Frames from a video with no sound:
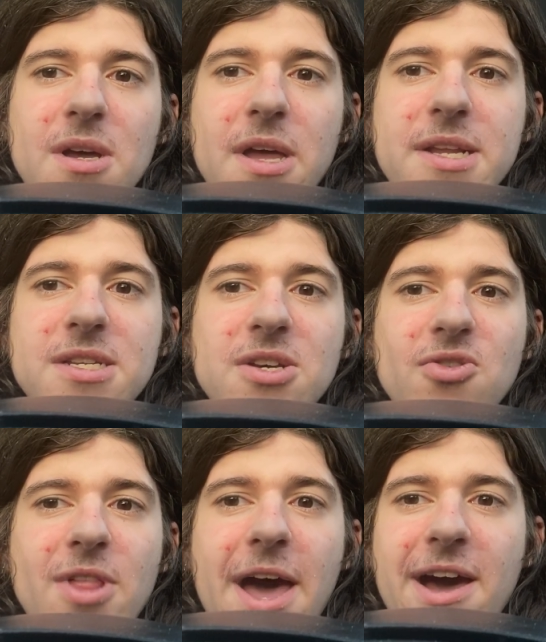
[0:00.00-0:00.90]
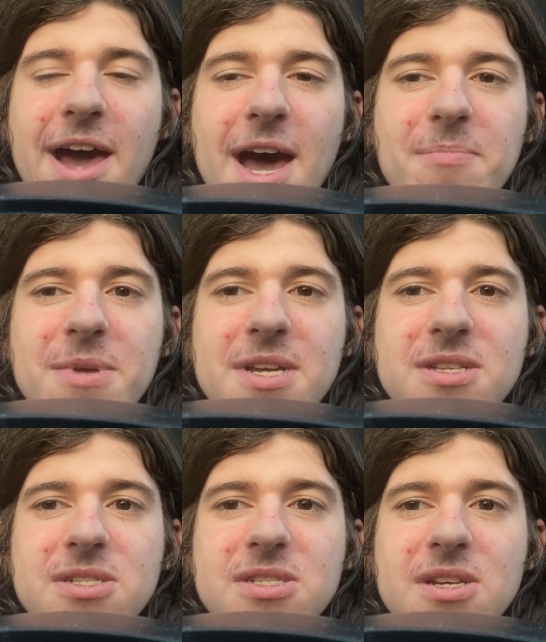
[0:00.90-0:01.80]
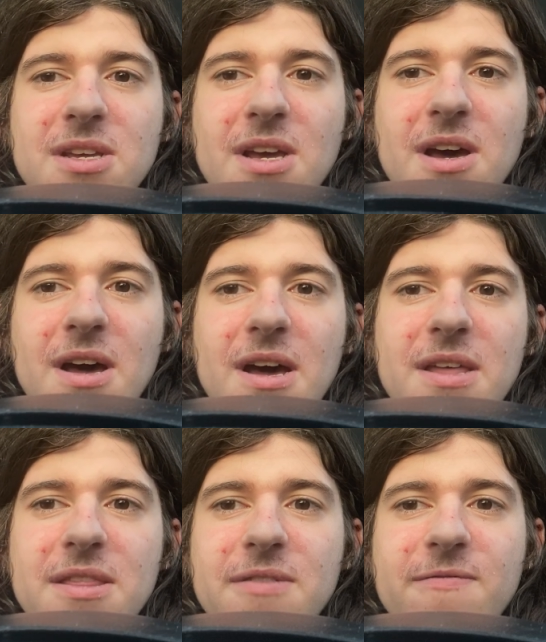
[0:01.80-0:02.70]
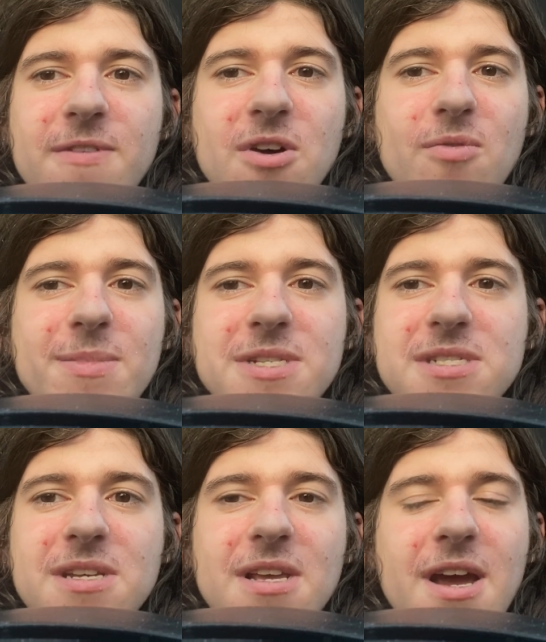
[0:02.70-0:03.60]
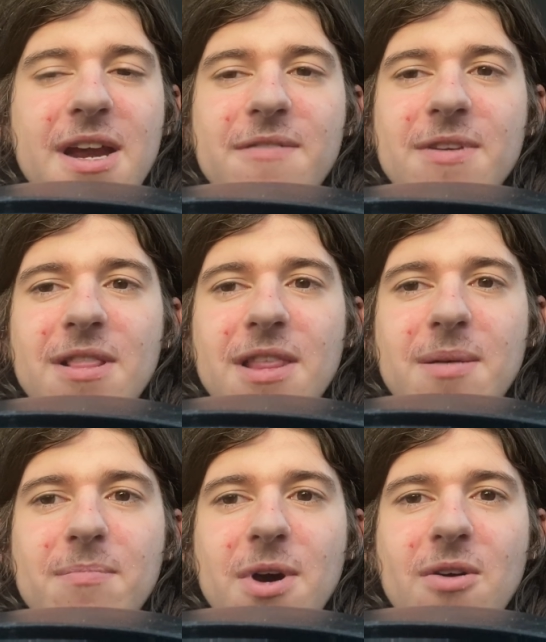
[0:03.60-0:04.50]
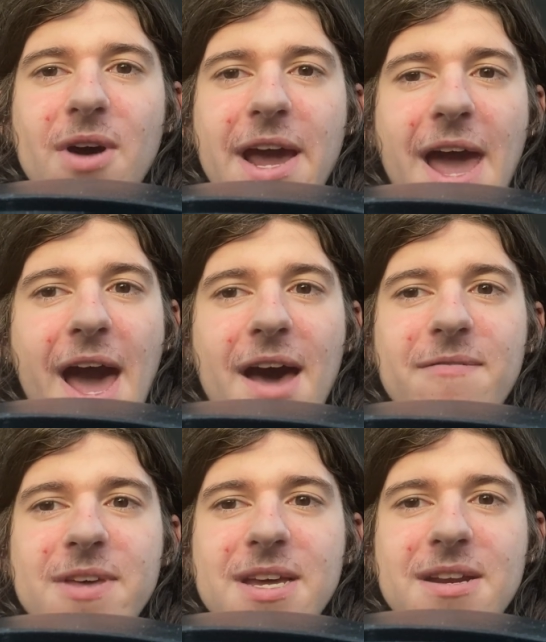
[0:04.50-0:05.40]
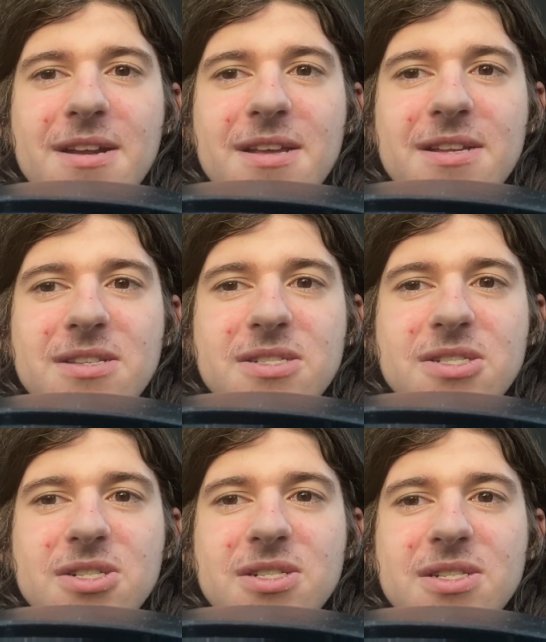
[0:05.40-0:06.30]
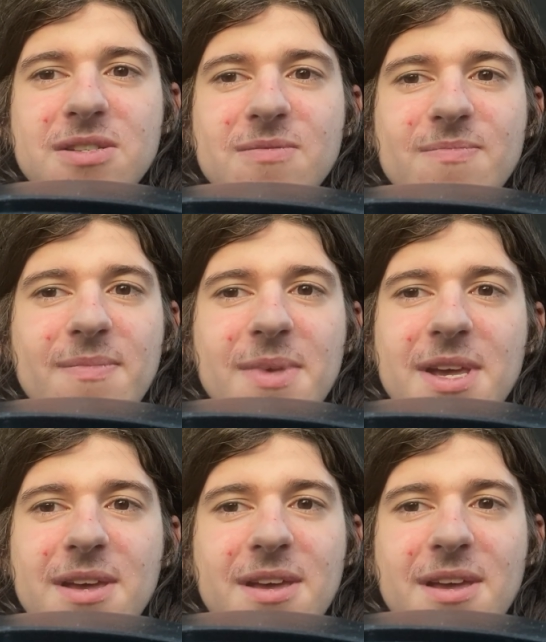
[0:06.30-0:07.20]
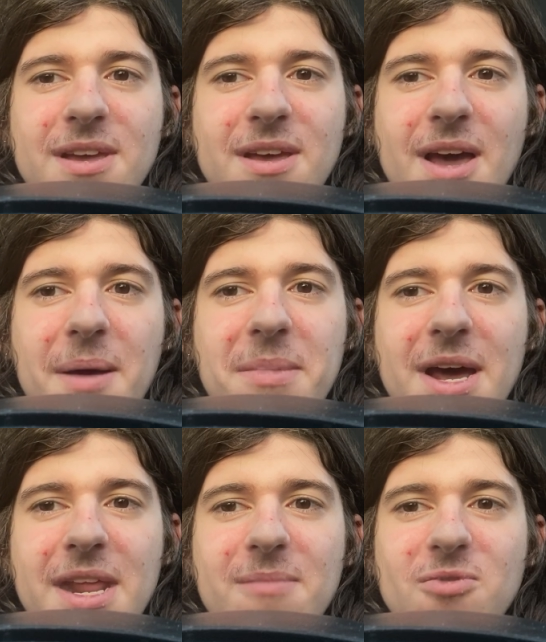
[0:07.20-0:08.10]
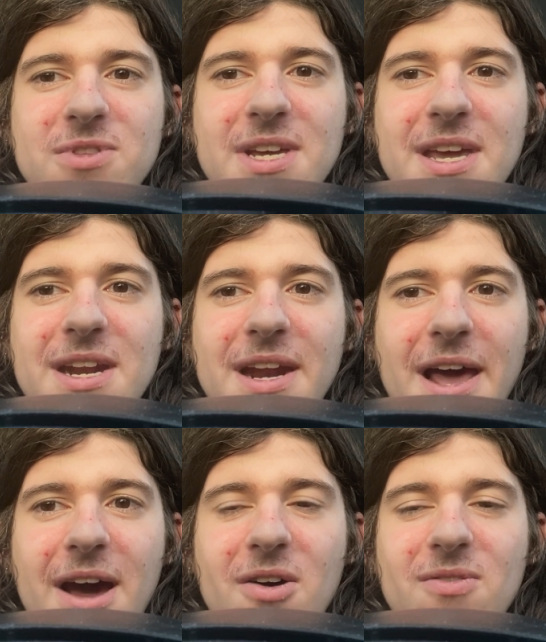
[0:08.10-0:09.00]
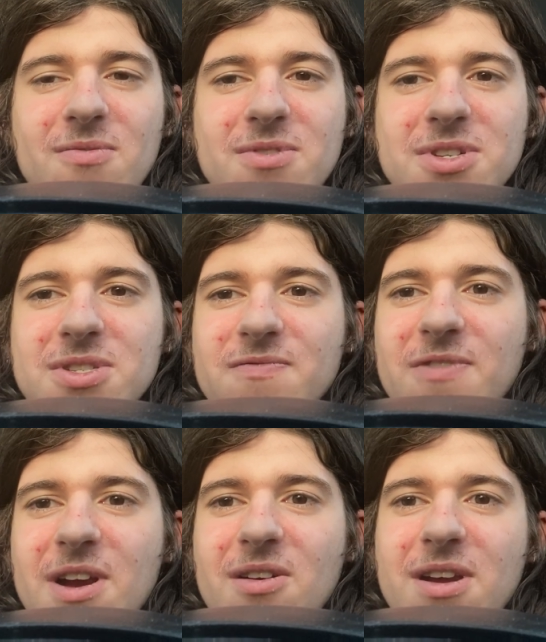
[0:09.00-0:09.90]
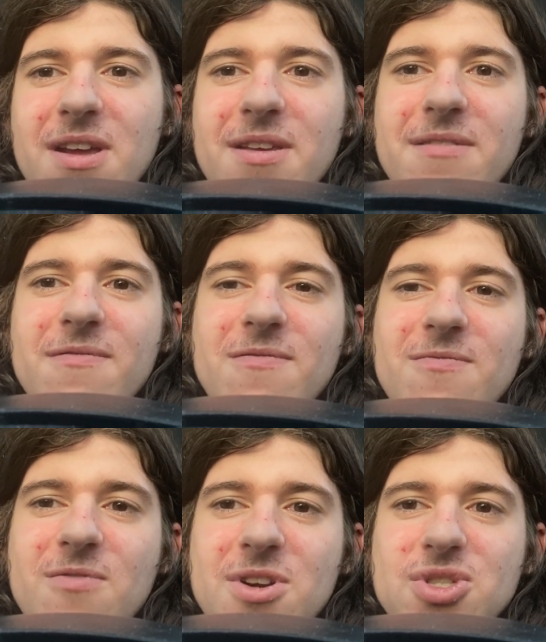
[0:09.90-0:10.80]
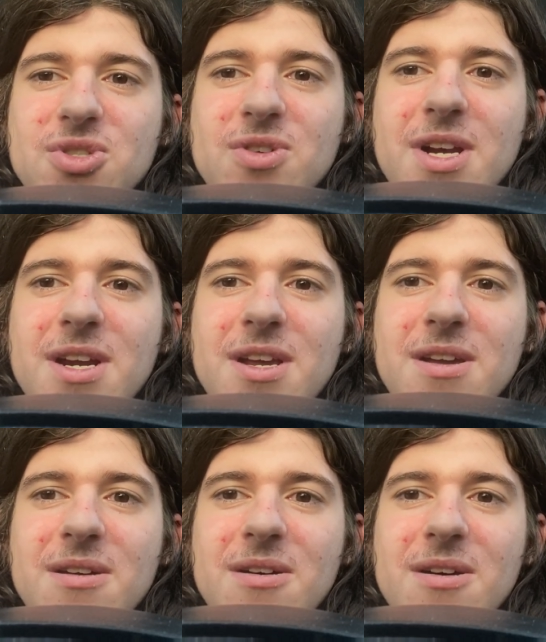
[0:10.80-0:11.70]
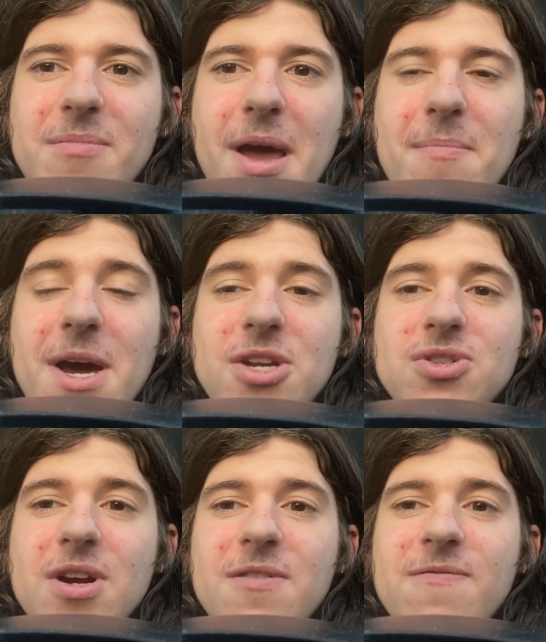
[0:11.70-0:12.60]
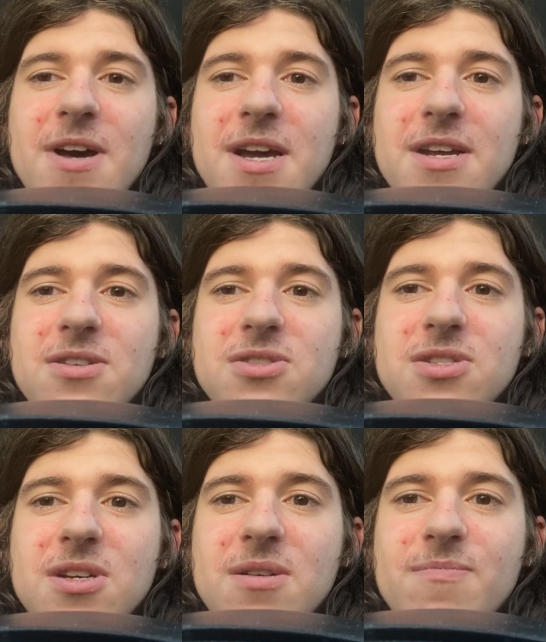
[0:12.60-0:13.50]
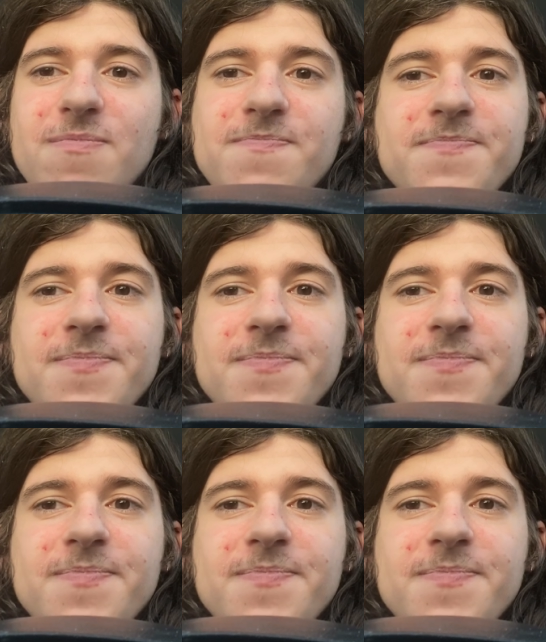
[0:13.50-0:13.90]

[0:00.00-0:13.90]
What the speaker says: Until that happens, the film is kind of in limbo. I have it. It's just, I'm not able to get it out, which is very frustrating. I might try to find some